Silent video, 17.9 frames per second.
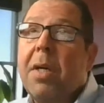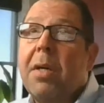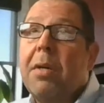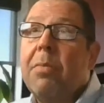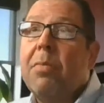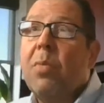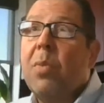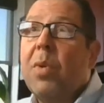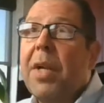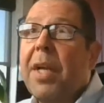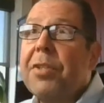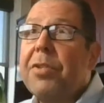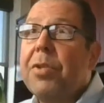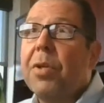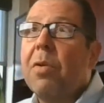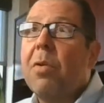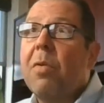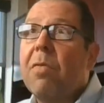when I
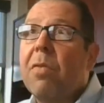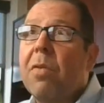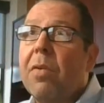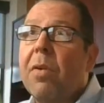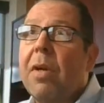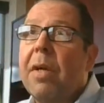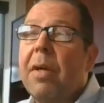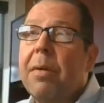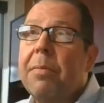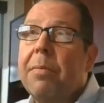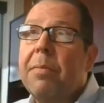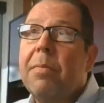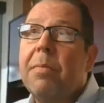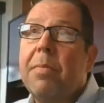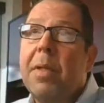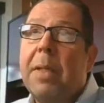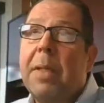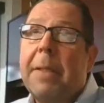took over
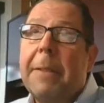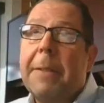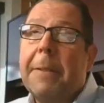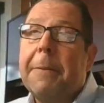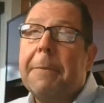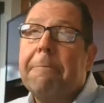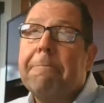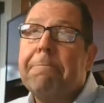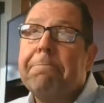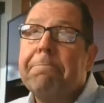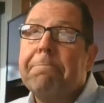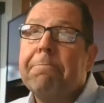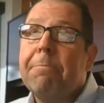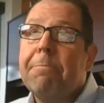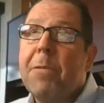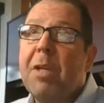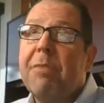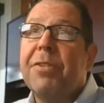
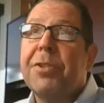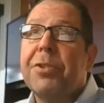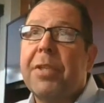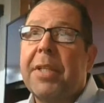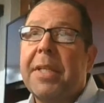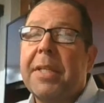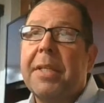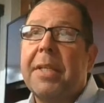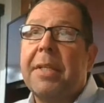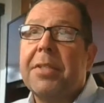officially